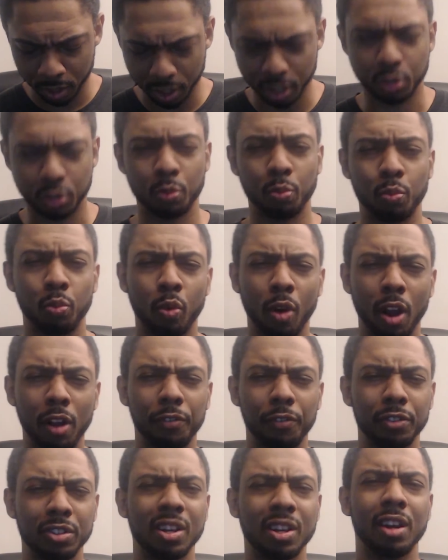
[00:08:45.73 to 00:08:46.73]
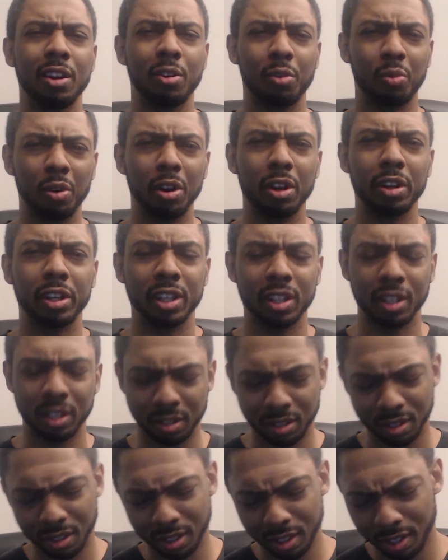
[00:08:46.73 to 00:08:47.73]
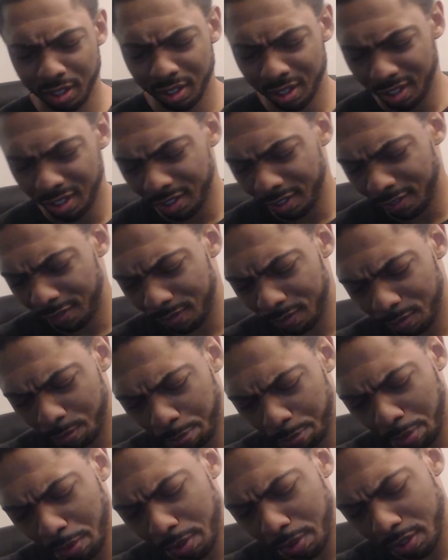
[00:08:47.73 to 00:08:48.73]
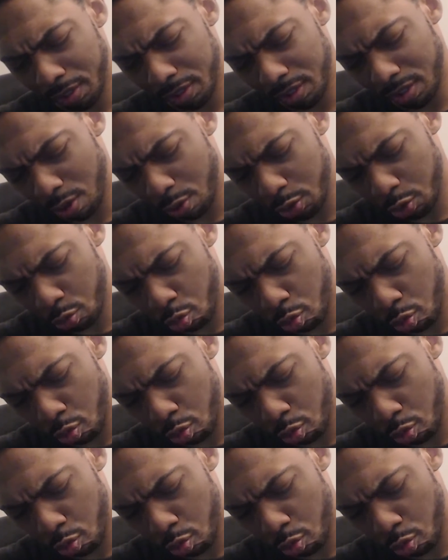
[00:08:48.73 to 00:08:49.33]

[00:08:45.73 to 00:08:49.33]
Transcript: It's rough. It's kind of rugged. It's